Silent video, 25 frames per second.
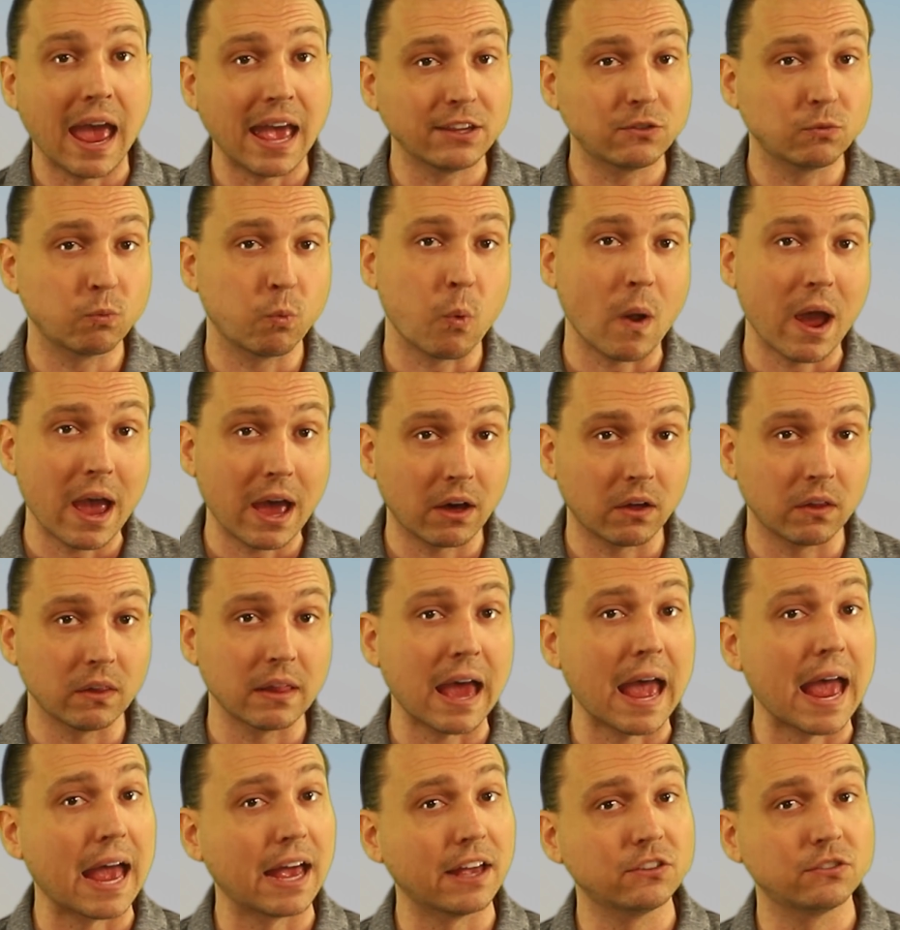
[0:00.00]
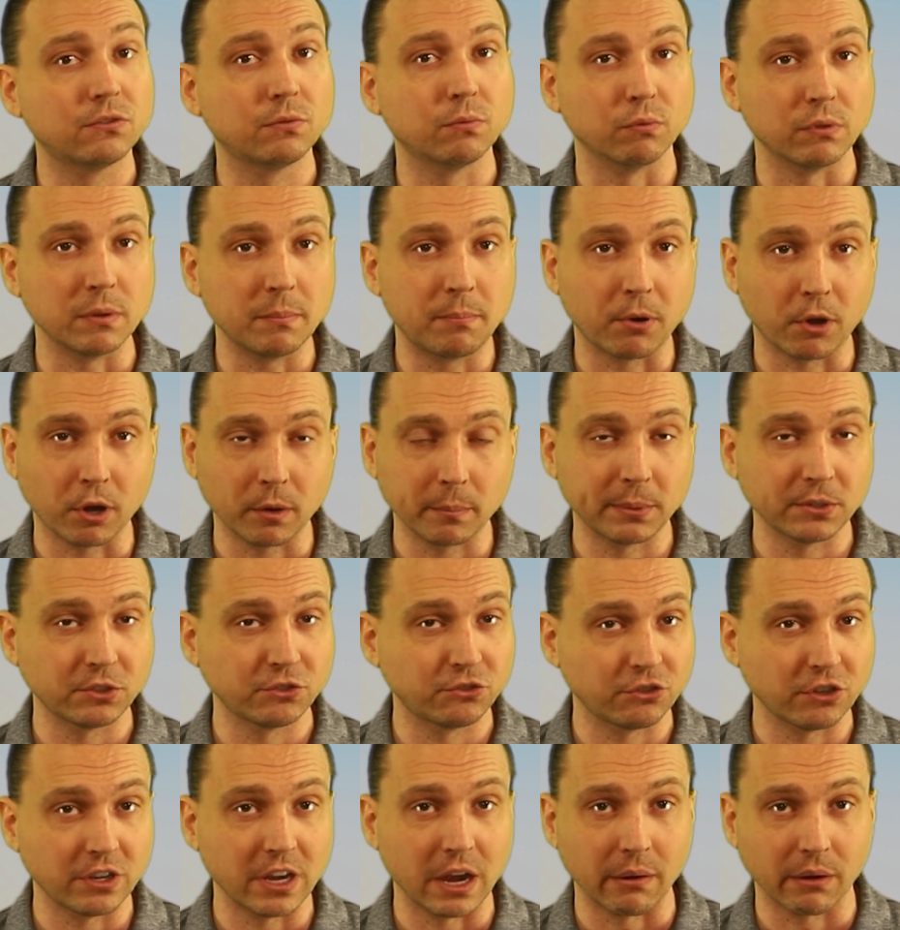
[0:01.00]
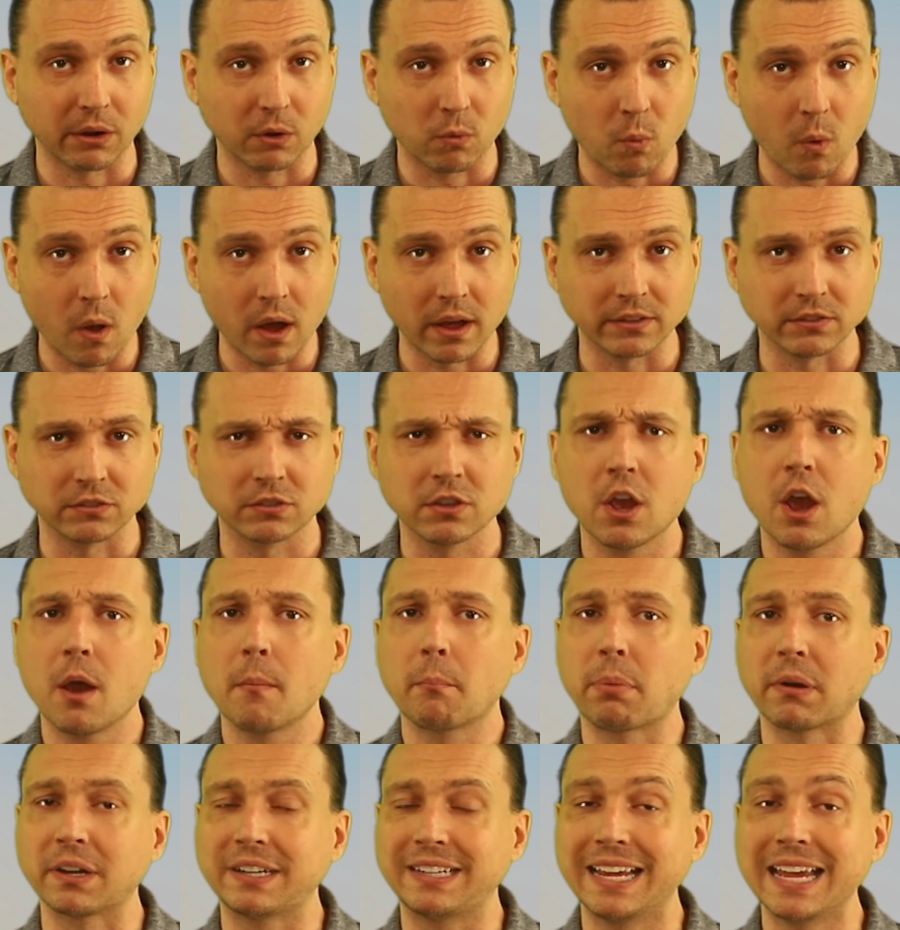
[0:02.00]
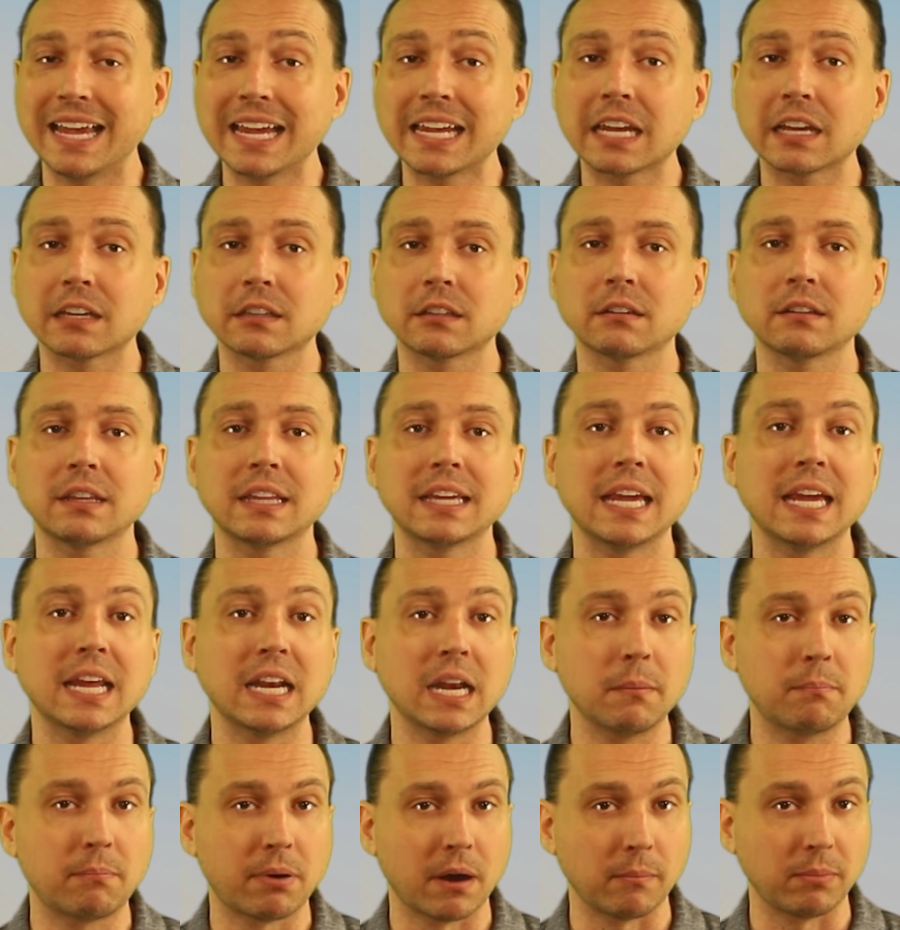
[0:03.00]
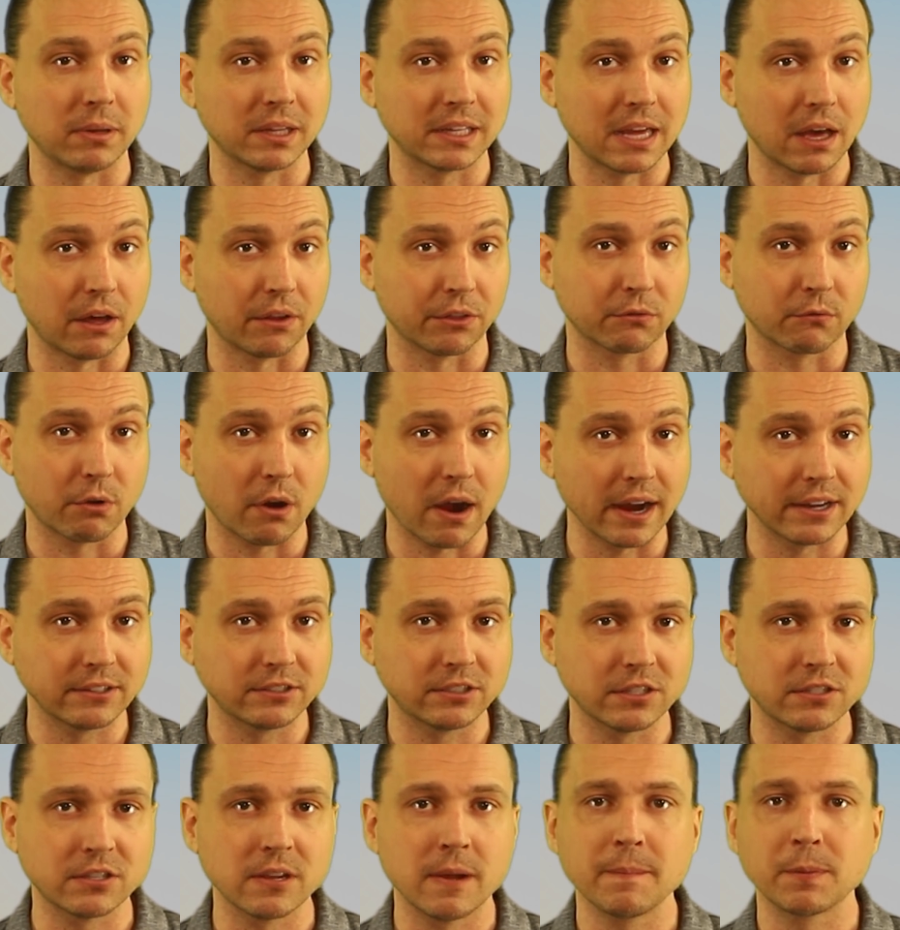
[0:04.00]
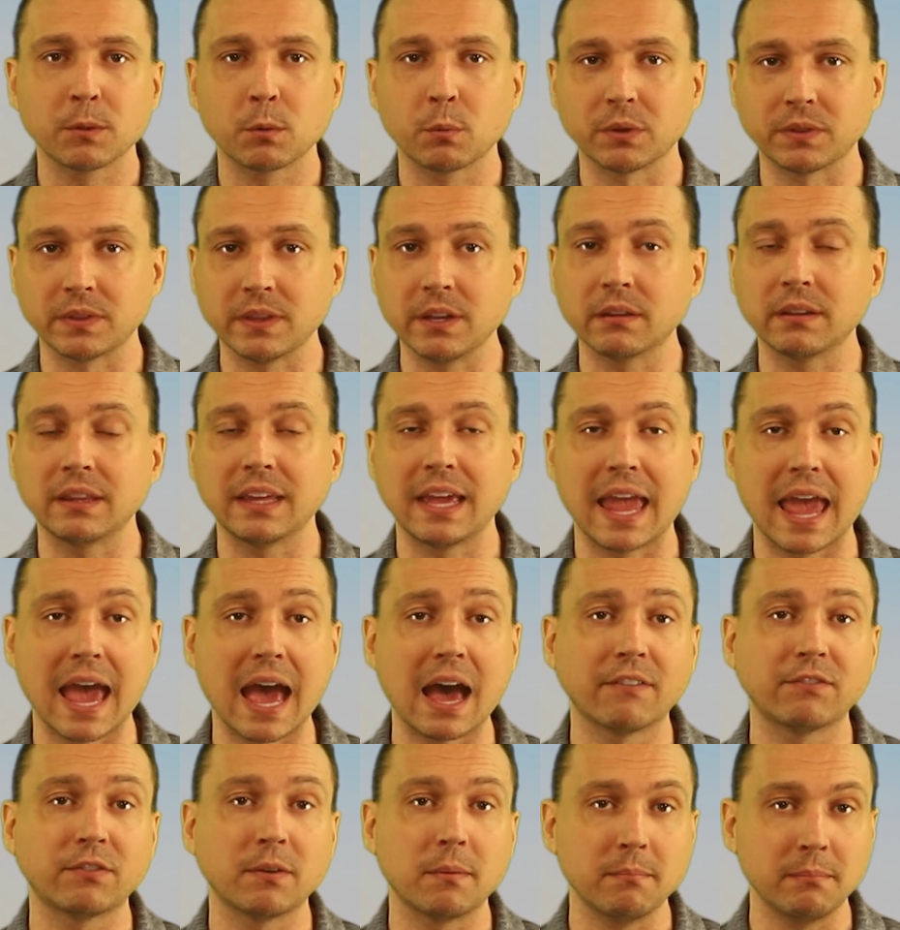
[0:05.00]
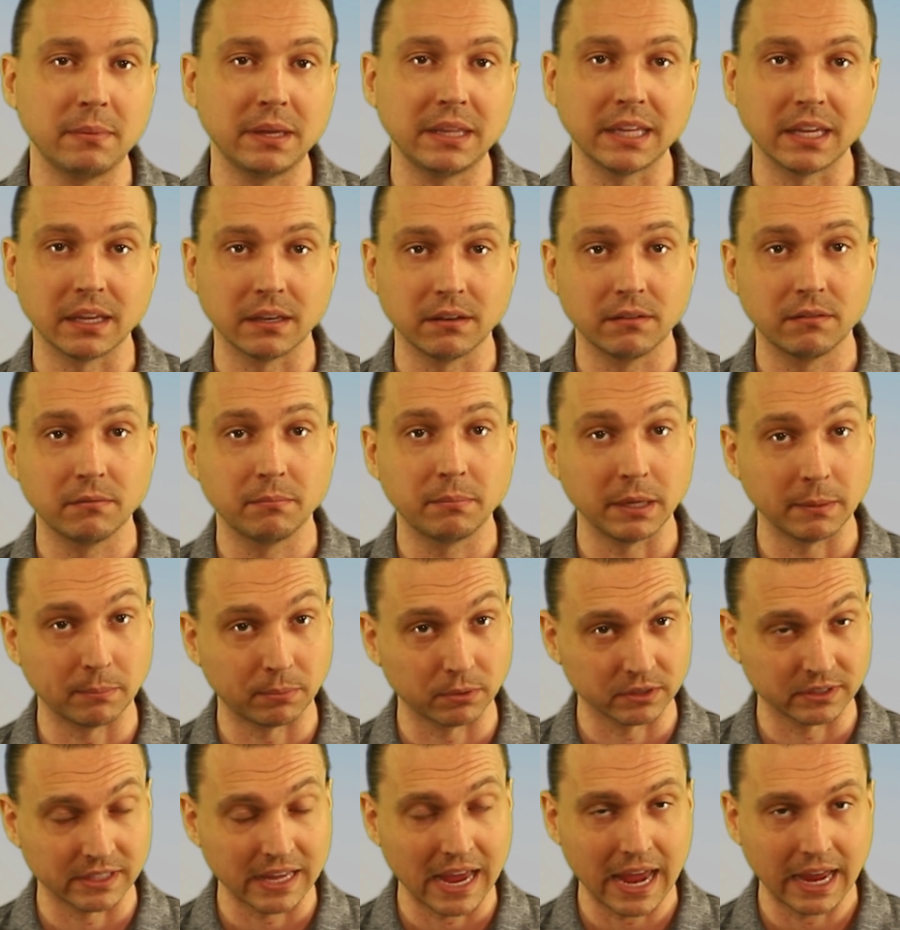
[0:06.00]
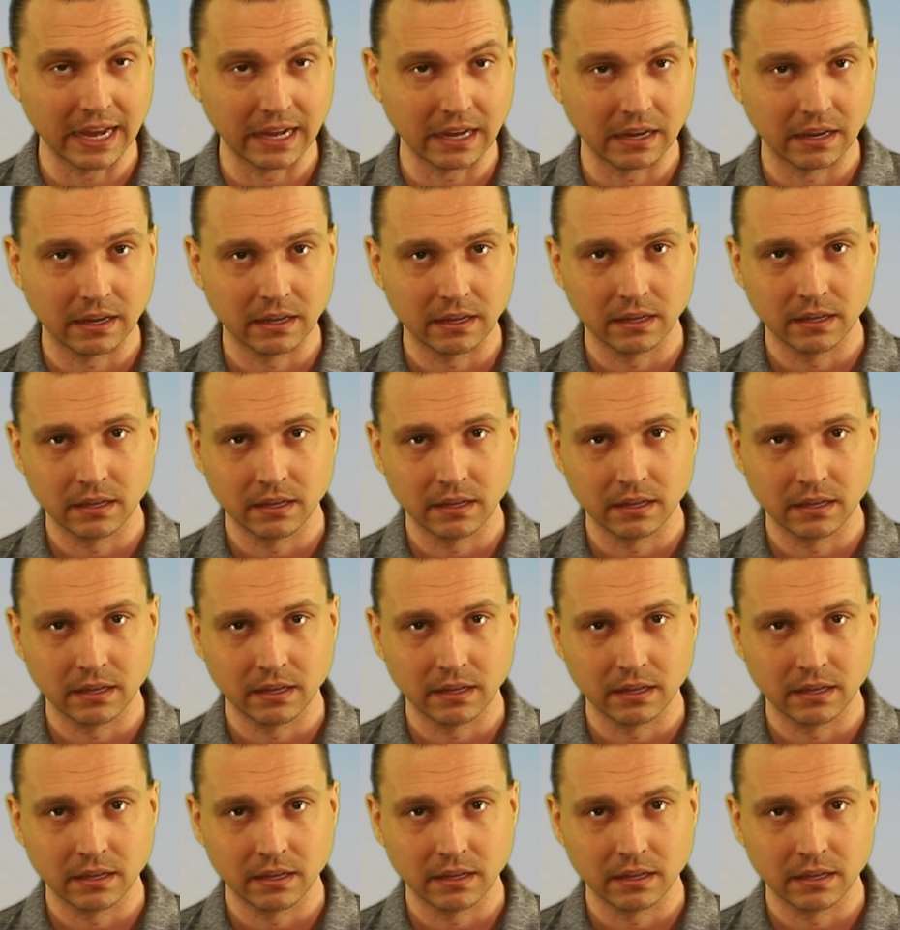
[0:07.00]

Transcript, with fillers: as well as repurposed generic ones, particularly in a public health crisis with nearly half a million people dead.